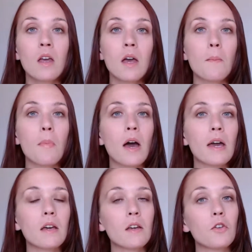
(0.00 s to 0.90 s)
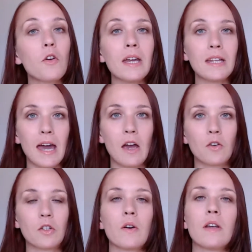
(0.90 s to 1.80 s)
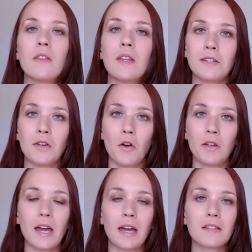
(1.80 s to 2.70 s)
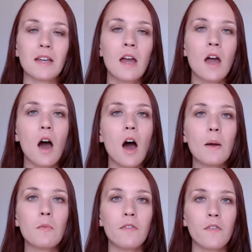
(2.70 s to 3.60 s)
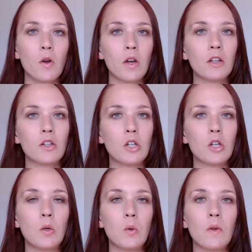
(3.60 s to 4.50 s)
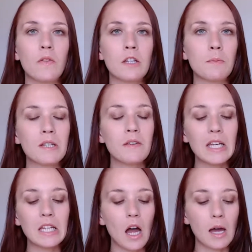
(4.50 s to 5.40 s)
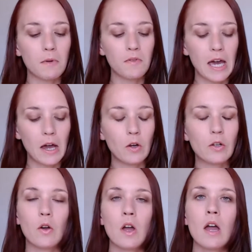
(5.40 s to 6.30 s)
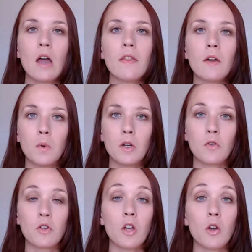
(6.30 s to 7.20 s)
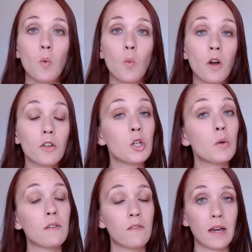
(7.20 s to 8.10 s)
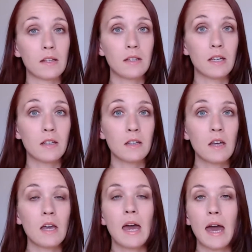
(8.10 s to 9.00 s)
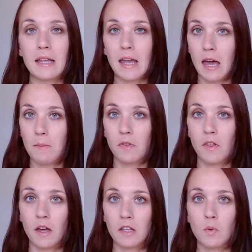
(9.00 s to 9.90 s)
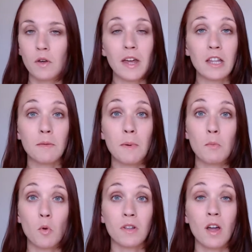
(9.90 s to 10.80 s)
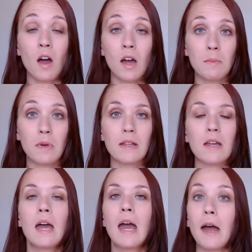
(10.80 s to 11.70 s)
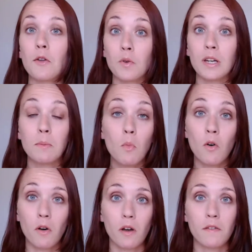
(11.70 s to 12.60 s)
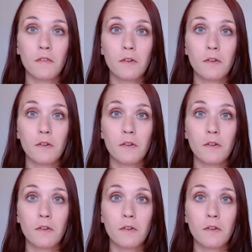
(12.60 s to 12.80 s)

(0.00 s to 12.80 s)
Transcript: By great character in this context, I'm referring to the specific type of character that readers want to invest in and empathize with and spend more time in and read more of.